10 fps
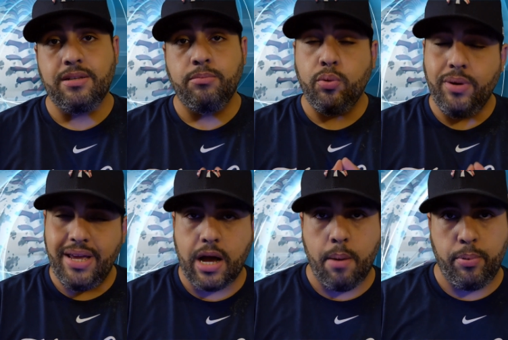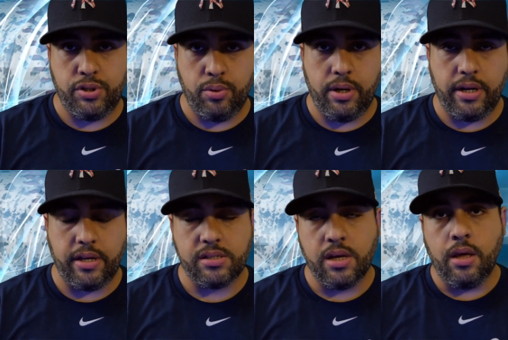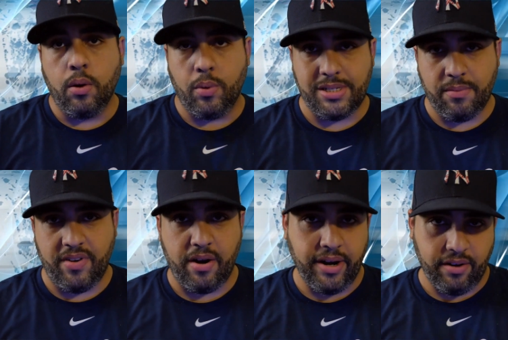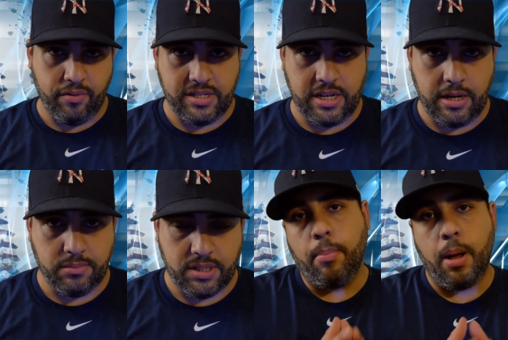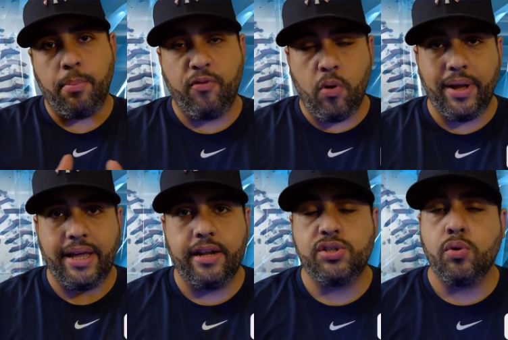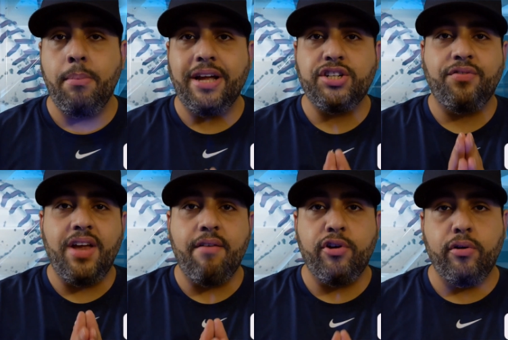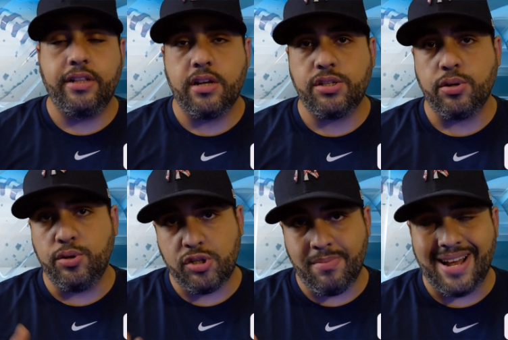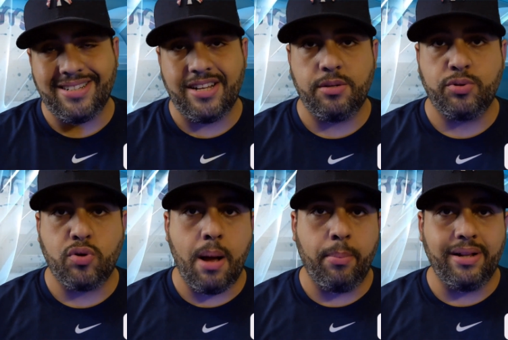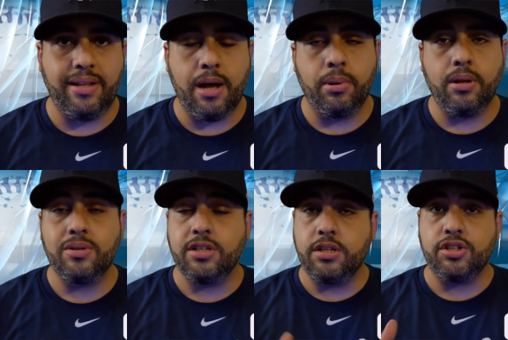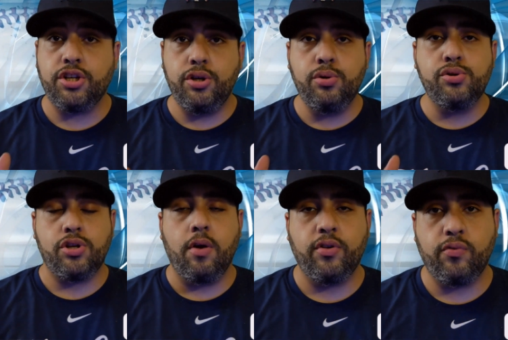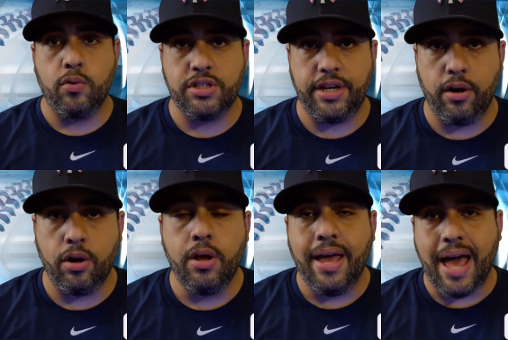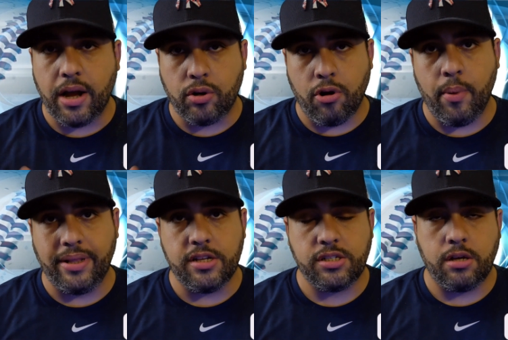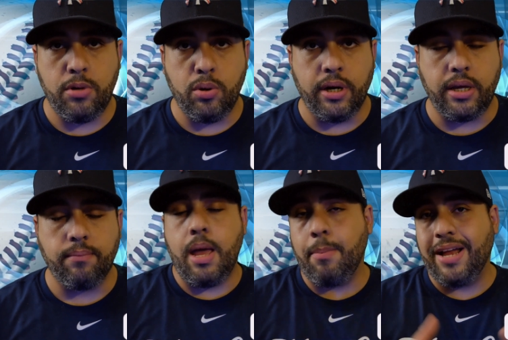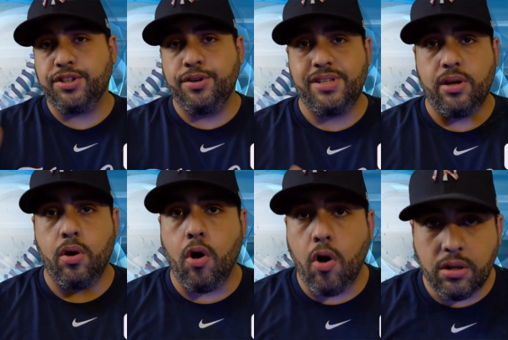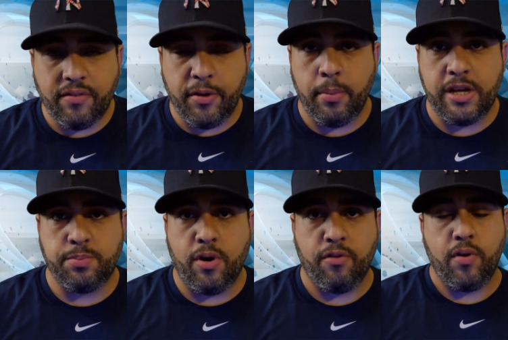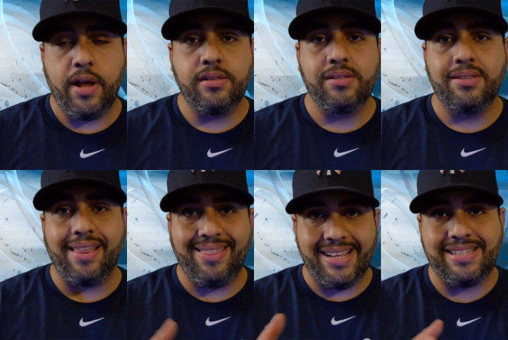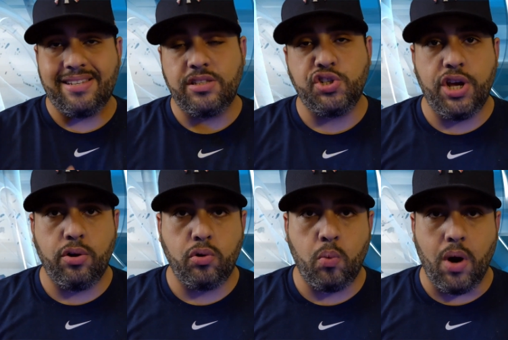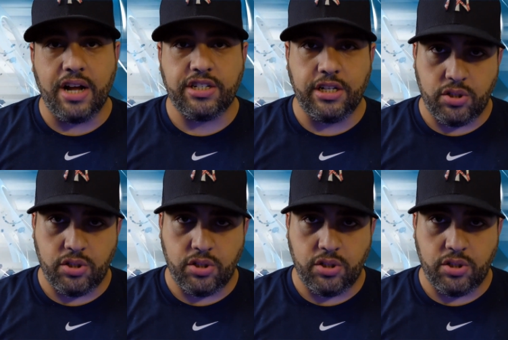some unique opportunities with some very different teams. But before we get into it, make sure if you haven't already done so, you smash that subscribe button down below as it does a huge service for us here at growing this community. And make sure you tell all of your baseball friends friends that this is the channel to watch in